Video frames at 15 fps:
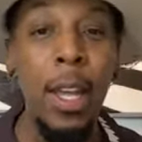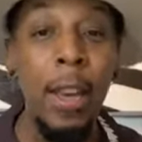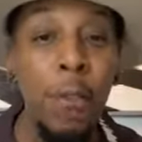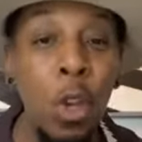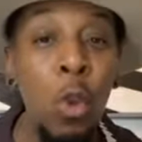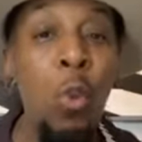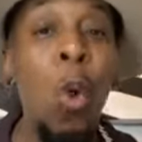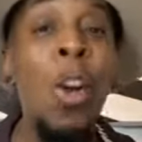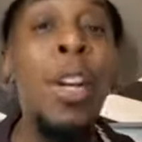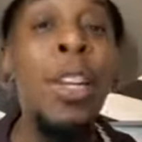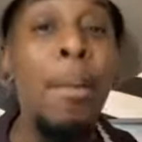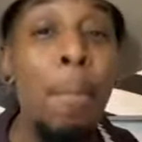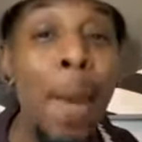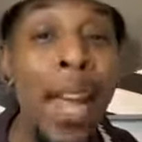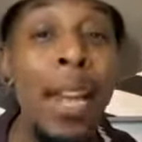If you want
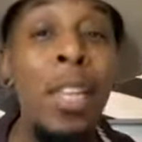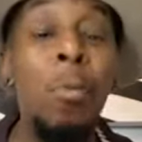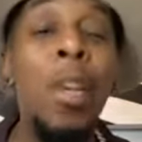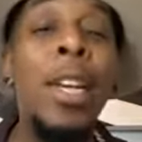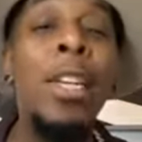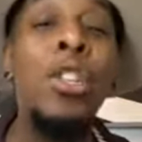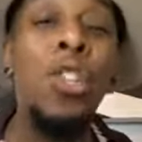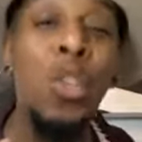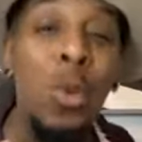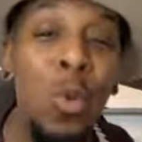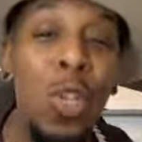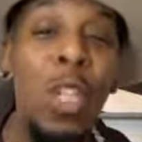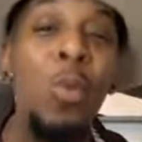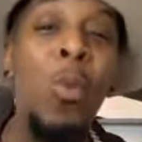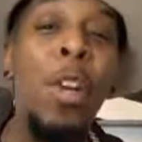to debate, it's because
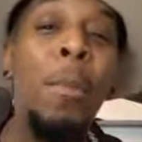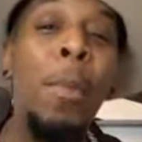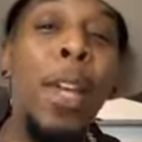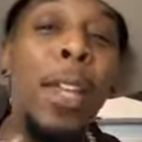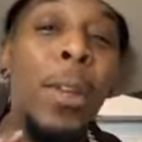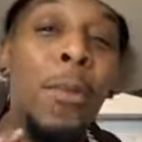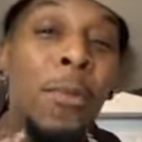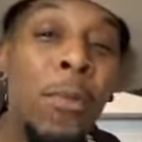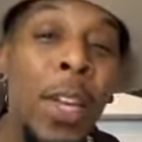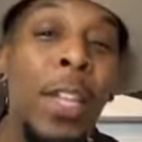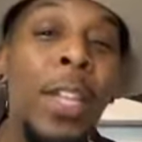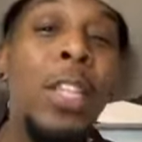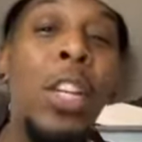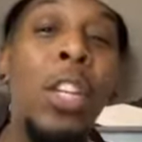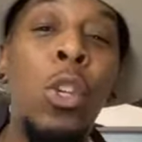you just want to be in your
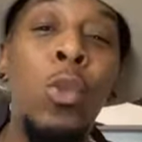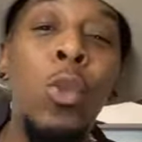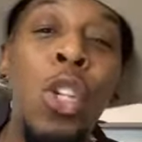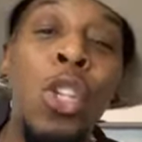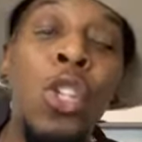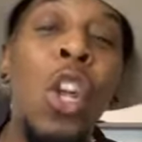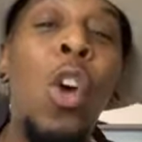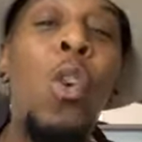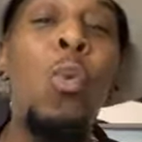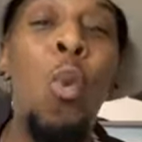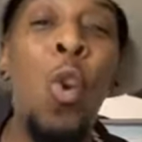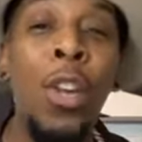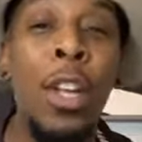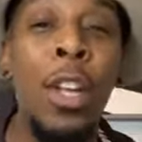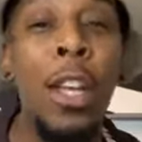feelings and you just don't
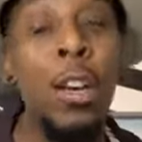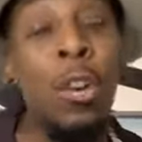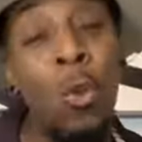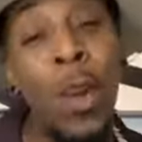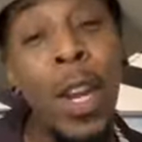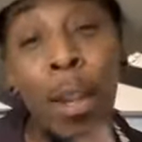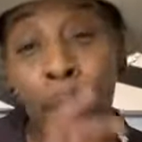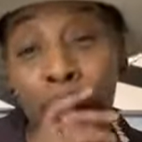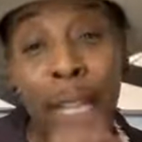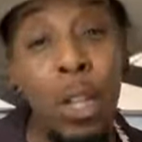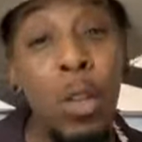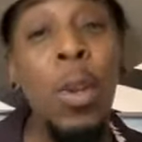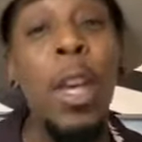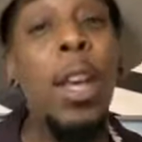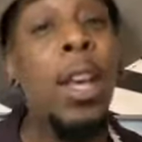want to agree. But
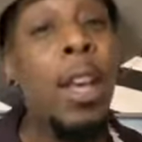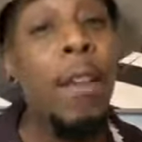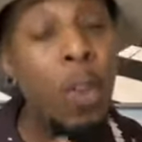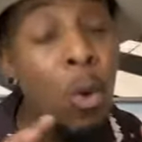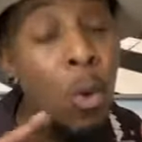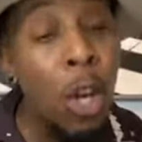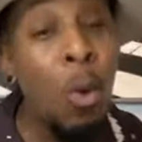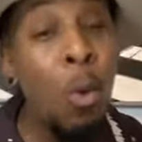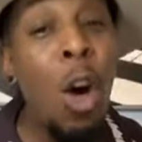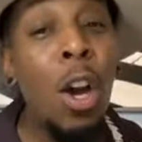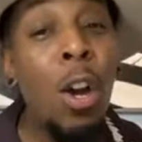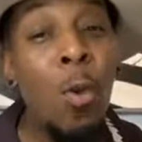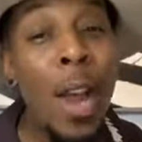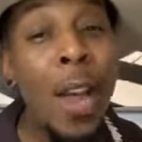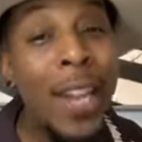you if you want to
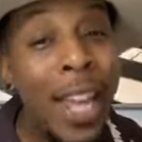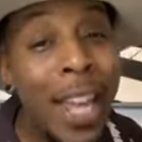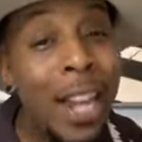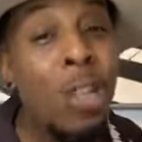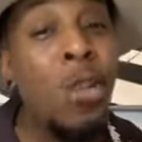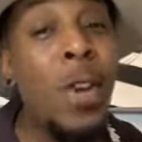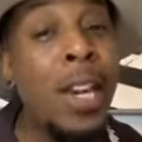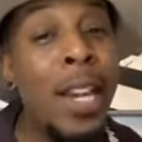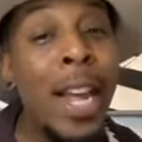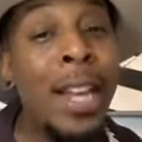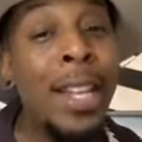walk around ignorant